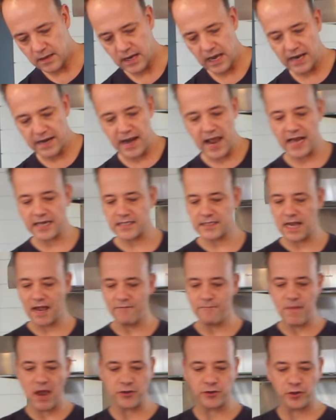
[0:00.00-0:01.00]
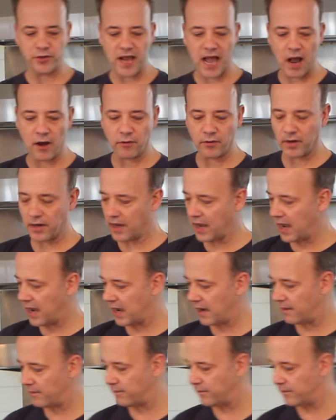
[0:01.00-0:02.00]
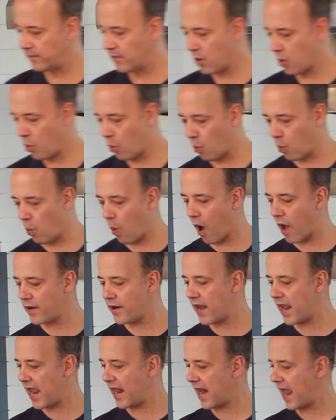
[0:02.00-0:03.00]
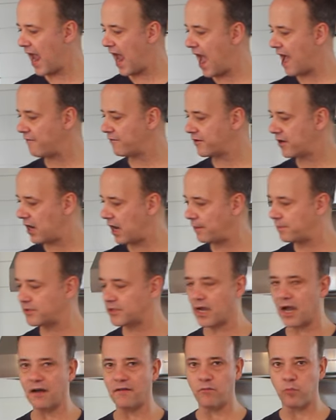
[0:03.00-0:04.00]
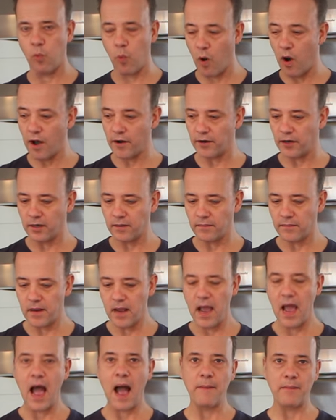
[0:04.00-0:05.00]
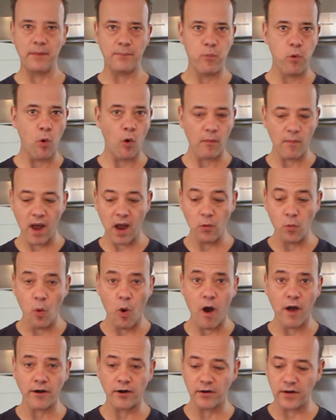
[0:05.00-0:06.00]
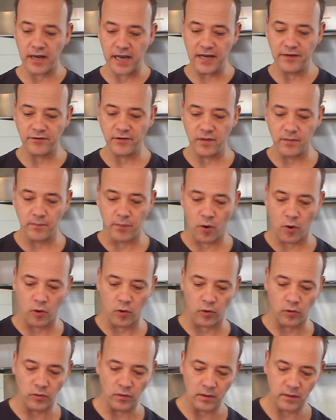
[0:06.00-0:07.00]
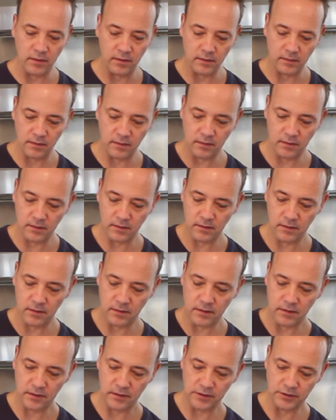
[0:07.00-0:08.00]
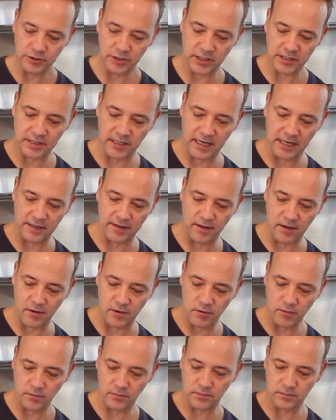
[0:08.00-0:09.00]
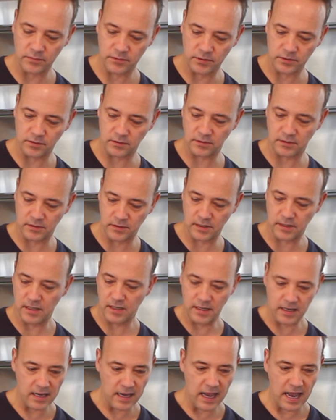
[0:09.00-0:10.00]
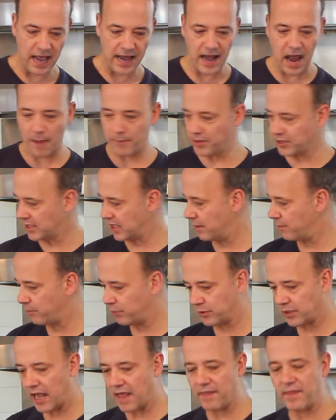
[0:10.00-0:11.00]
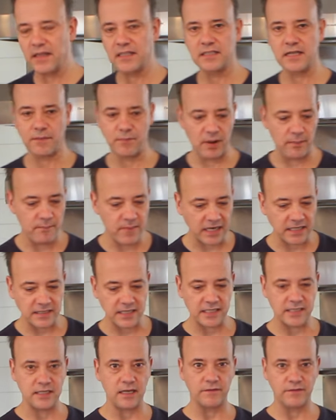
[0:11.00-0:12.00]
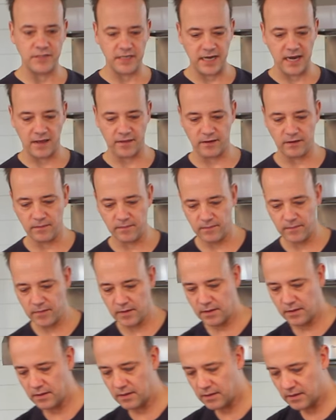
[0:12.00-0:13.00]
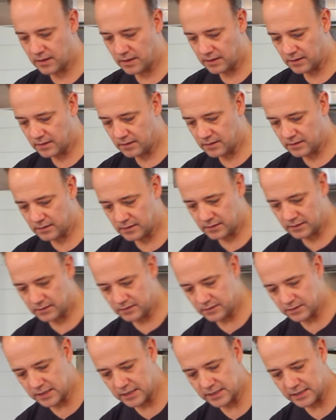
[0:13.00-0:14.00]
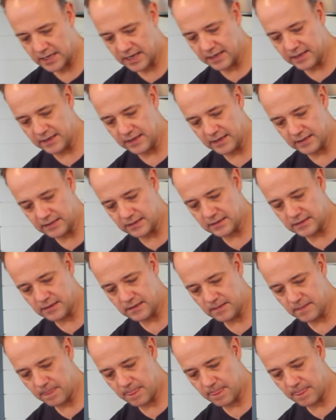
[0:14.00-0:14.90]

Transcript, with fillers: And next I've measured out um, one and a half cups of water. I'm going to pour my water into the bowl, just like though. Now I'm just going to blend this stuff and mix this stuff together, just like this.